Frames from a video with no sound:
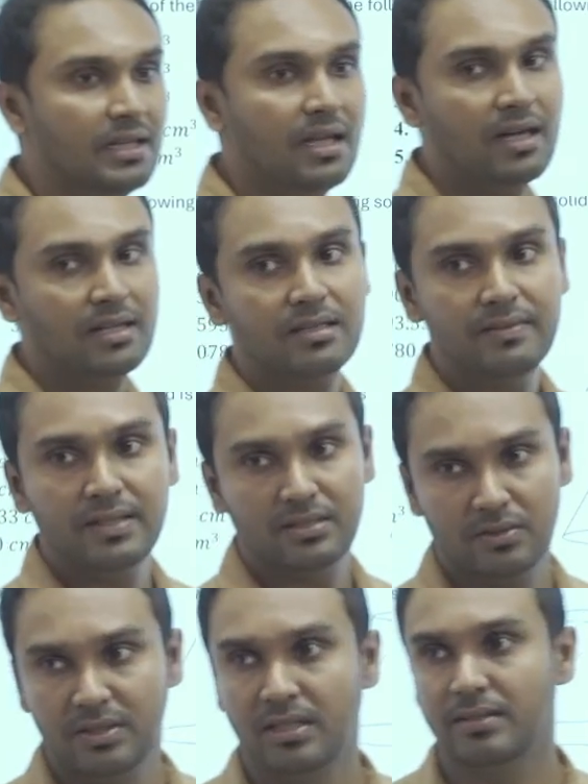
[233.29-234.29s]
the other way,
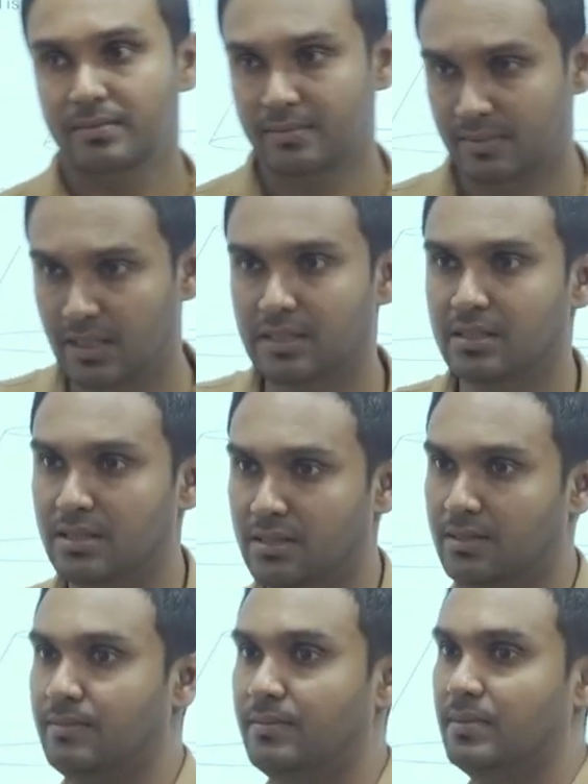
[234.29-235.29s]
sorry. Yes.
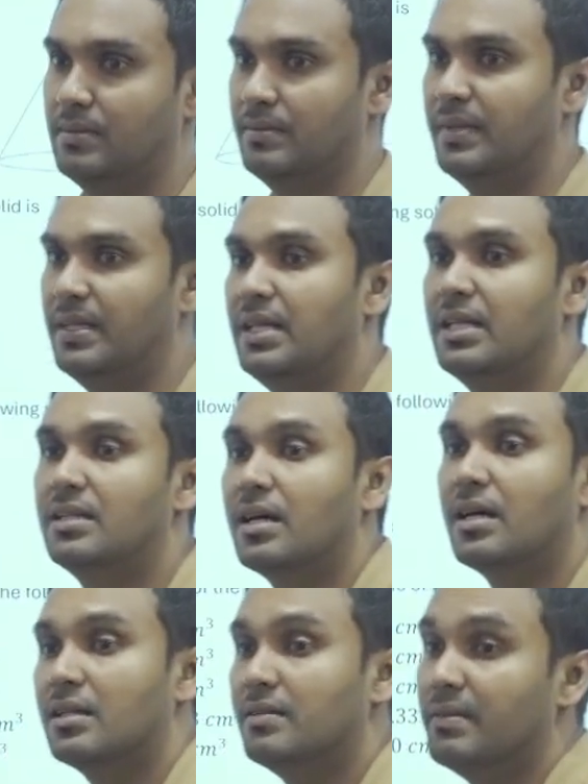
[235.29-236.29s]
We did it the
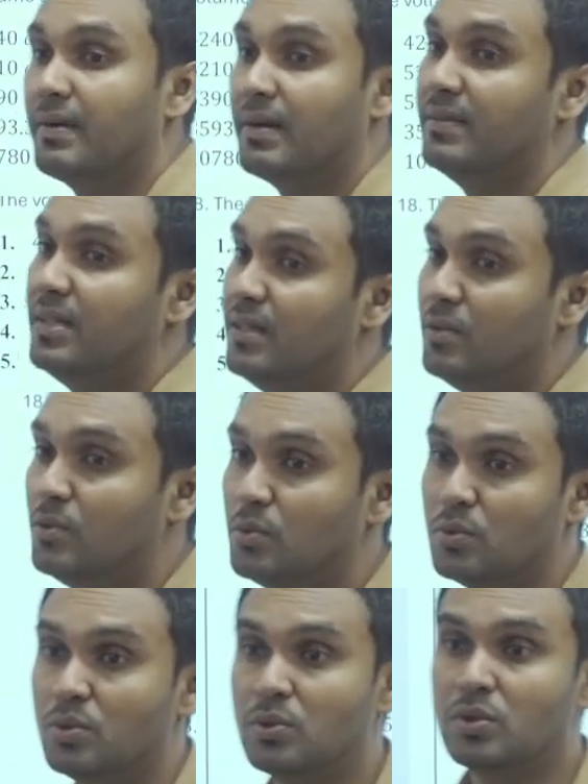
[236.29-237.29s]
other way, but we did do.
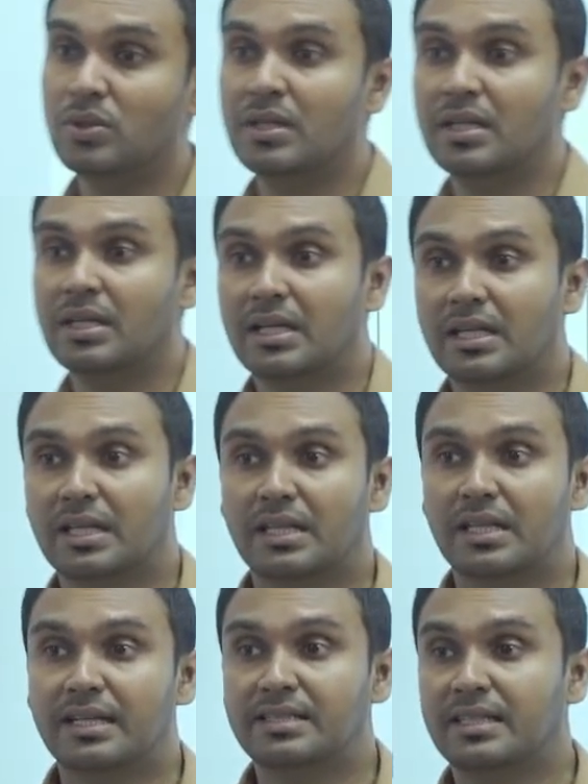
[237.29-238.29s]

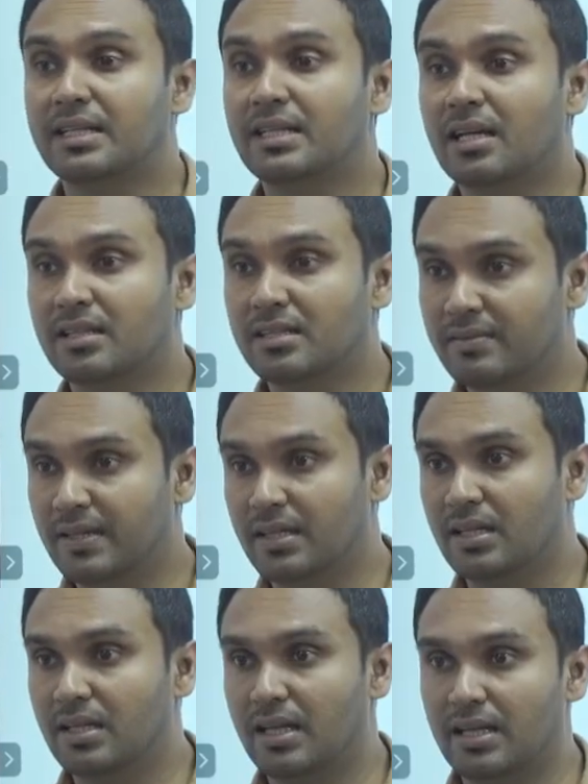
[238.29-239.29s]
They are saying it the other way.
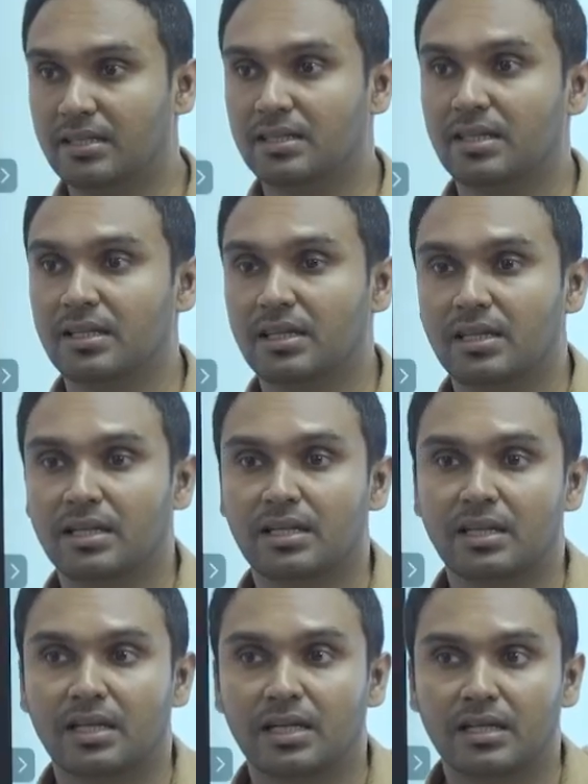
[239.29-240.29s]
Like
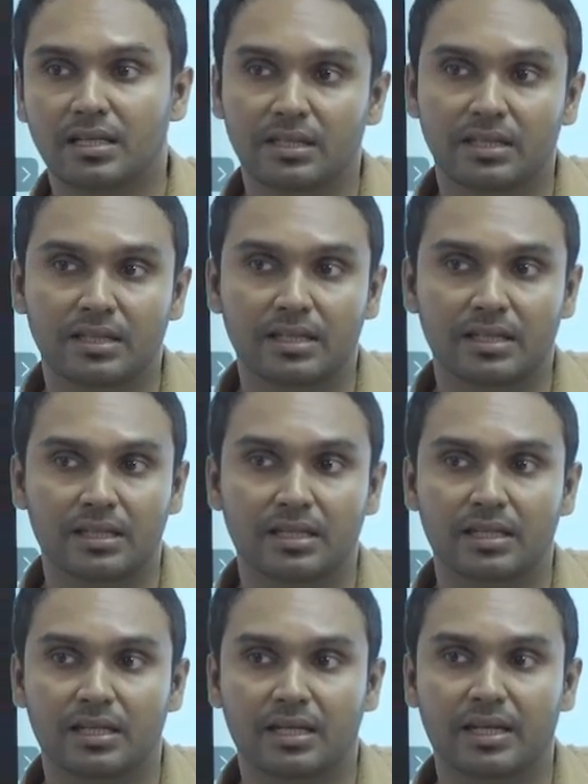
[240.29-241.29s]

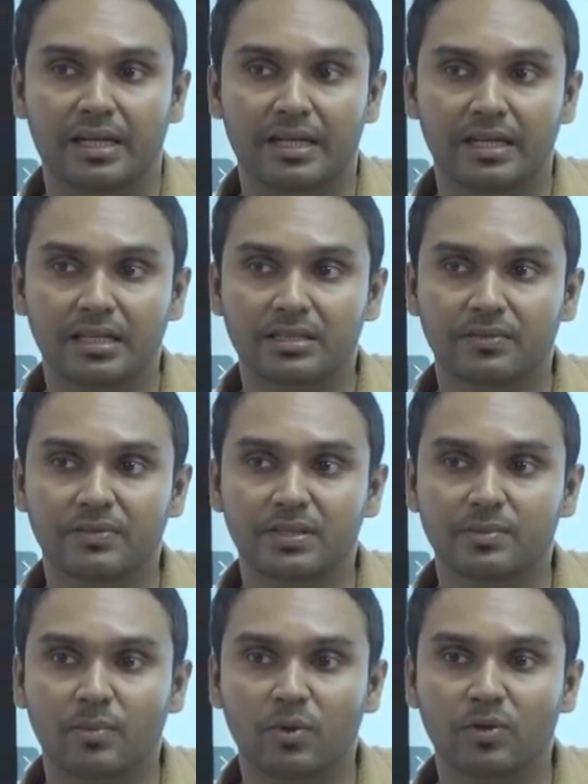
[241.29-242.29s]
the radius of the
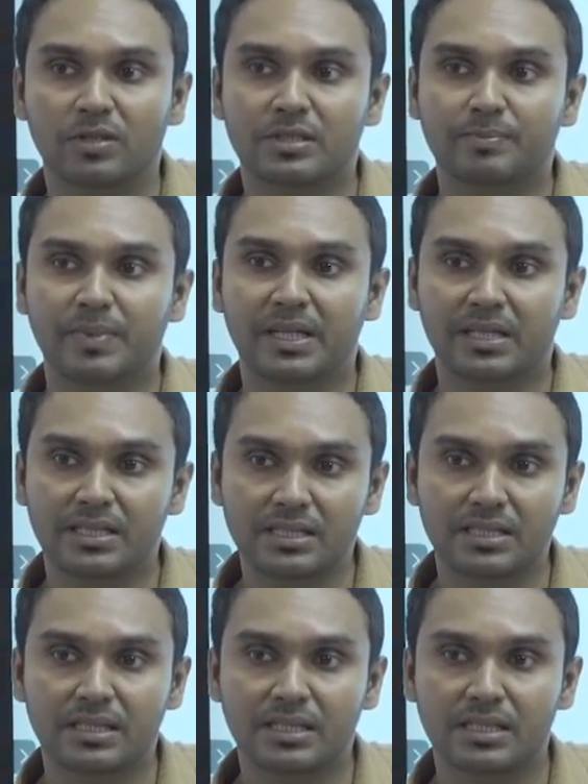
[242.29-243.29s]
small spheres,